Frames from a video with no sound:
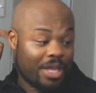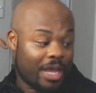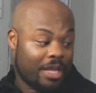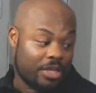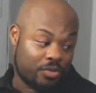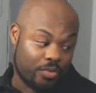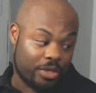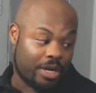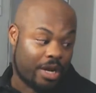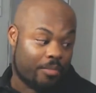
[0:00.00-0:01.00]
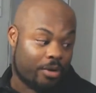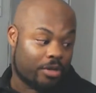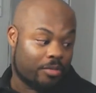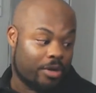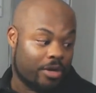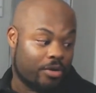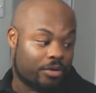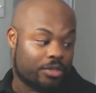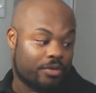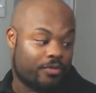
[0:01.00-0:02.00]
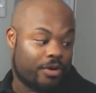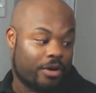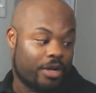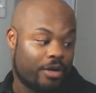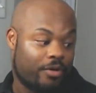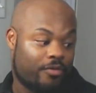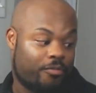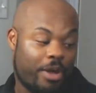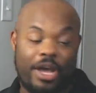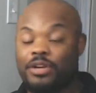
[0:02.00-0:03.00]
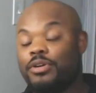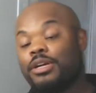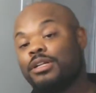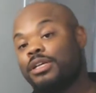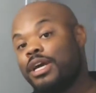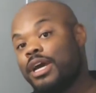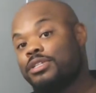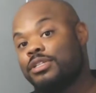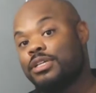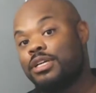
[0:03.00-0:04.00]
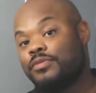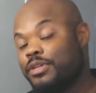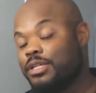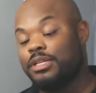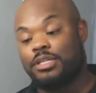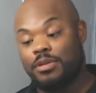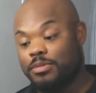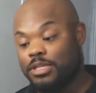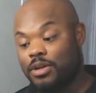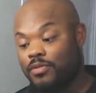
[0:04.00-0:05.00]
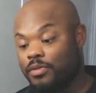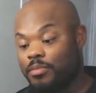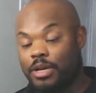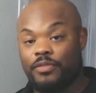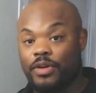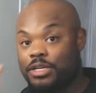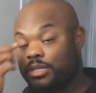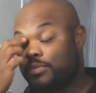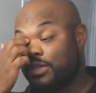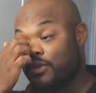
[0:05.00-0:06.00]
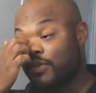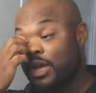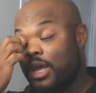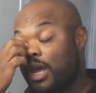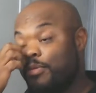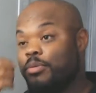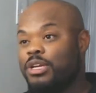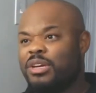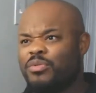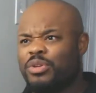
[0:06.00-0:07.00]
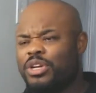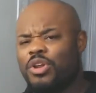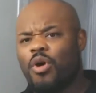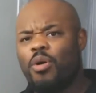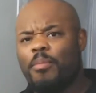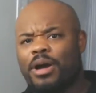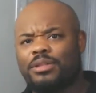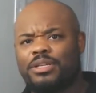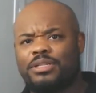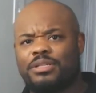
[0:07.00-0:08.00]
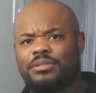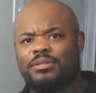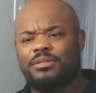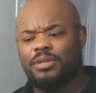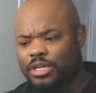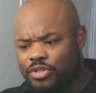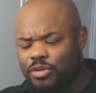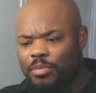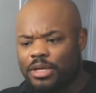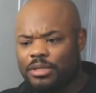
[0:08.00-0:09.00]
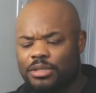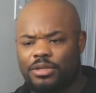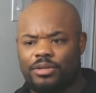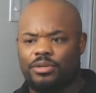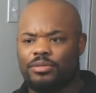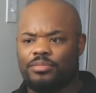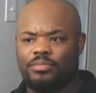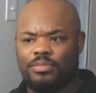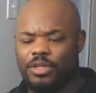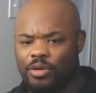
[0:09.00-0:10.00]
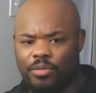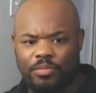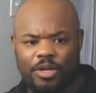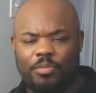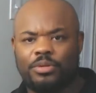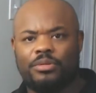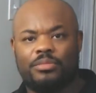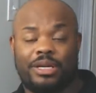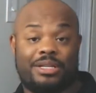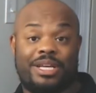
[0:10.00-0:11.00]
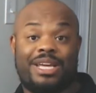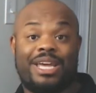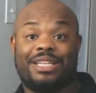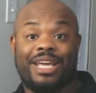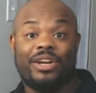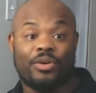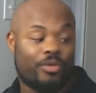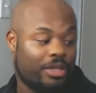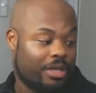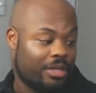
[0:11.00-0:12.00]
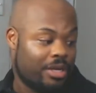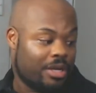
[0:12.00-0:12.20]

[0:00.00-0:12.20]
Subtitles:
And this one guy, Bartolomeo Cristofari of Padua, Italy, actually invented this himself and manufactured himself. And people didn't even really know about this instrument until, like a decade later, really.